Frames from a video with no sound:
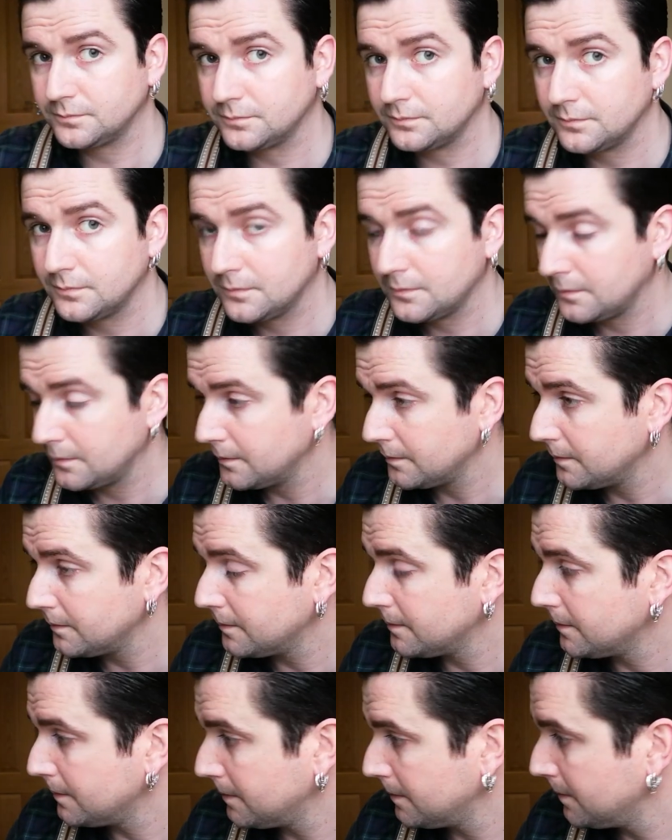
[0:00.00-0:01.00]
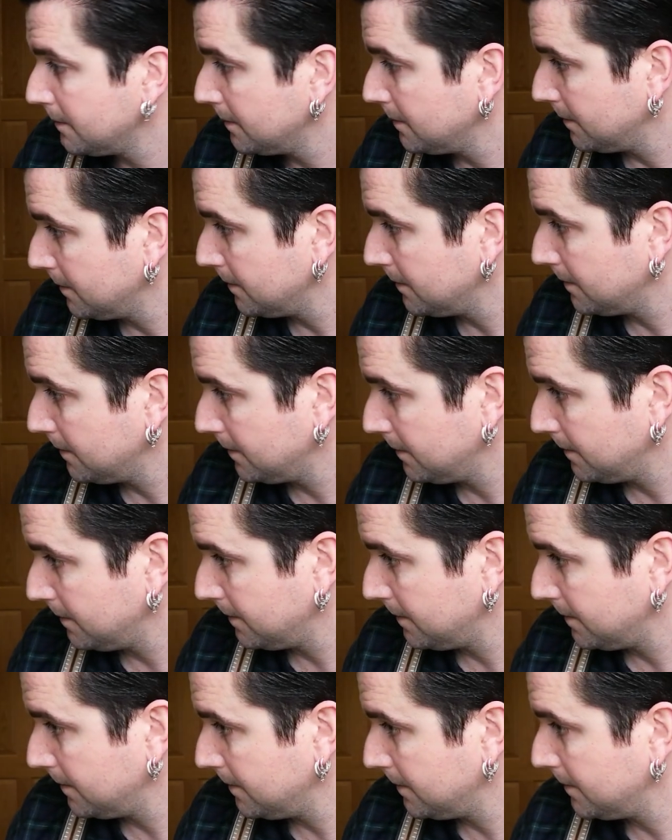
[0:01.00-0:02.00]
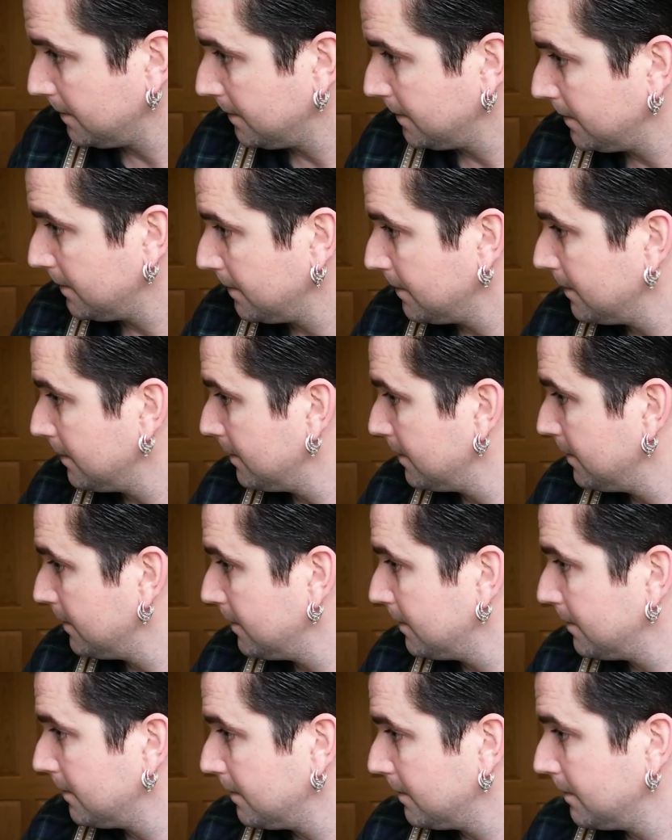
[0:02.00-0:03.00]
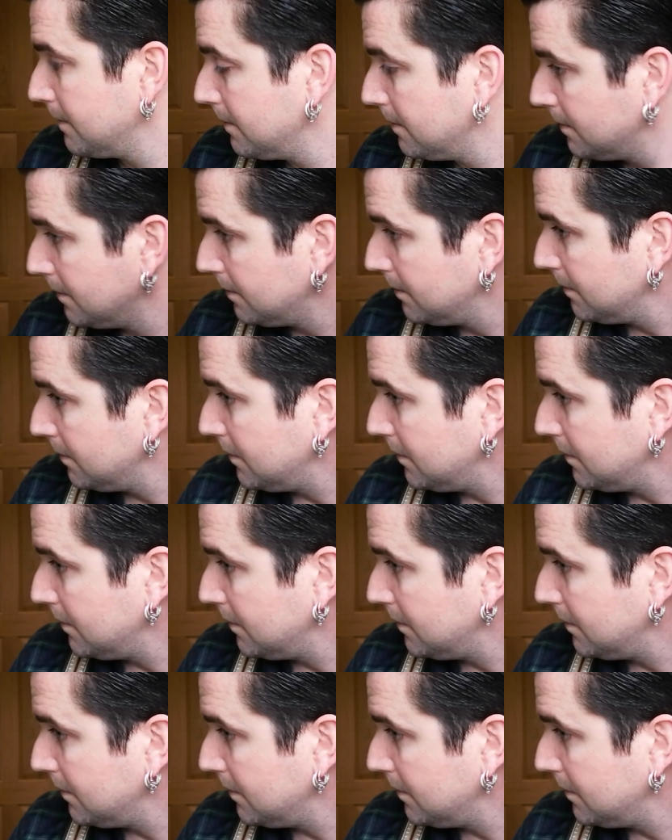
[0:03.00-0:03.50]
(no one is talking)